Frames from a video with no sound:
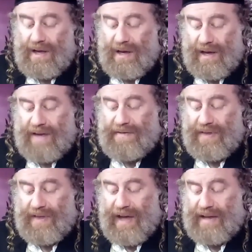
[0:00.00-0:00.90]
Uh,
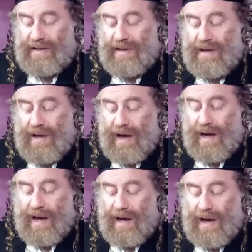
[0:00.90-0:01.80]
even then,
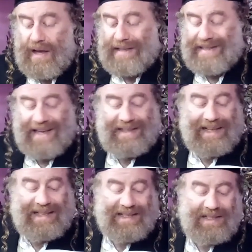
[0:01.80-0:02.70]
uh, it says
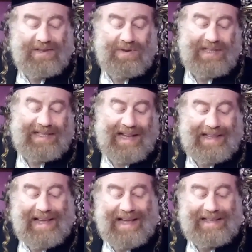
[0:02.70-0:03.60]
that the students are
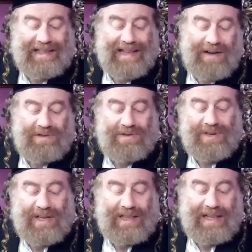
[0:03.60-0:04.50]
not allowed to
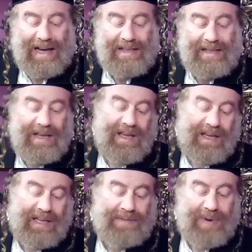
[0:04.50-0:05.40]
recline
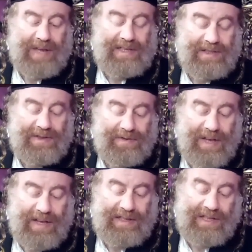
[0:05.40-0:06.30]
in the presence of
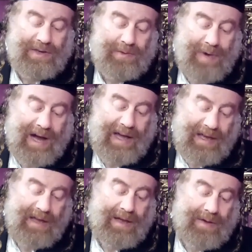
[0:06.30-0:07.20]
their teacher. Why?
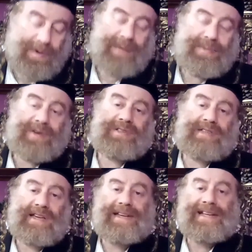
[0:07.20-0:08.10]
Why? Because
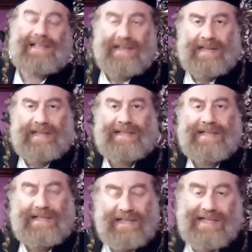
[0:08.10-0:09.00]
it, it
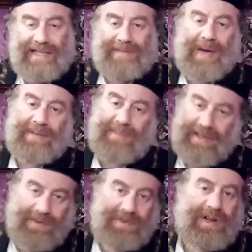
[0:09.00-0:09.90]
is disrespect.
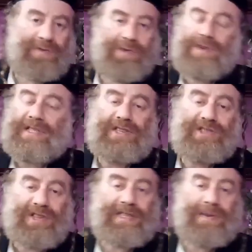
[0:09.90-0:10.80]
But usually, of course,
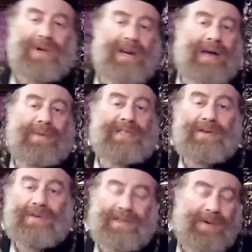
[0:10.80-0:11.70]
teacher is aware, rabbi
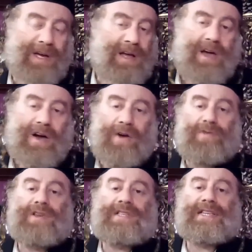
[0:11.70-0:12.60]
is aware. Of
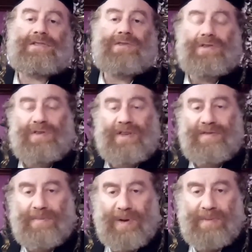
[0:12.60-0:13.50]
course, he's going to give
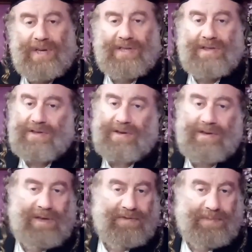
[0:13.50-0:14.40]
them permission.
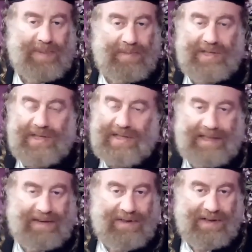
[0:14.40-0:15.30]
So if permission is
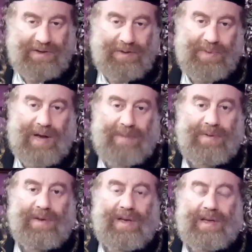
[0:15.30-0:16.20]
given, there is no problem,
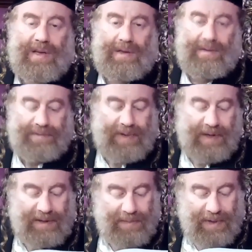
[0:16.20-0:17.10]

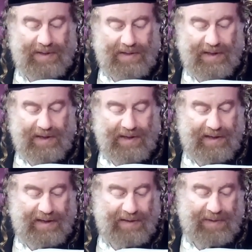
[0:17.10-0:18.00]
right? But
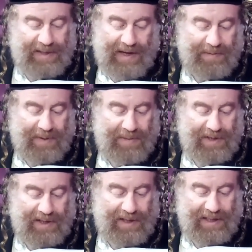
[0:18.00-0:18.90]
uh, without
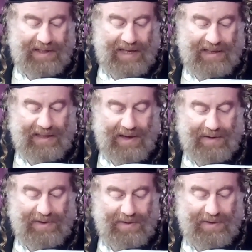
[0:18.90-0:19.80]
permission, he's not
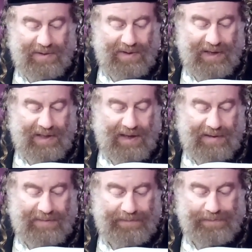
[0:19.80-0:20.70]
allowed to recline.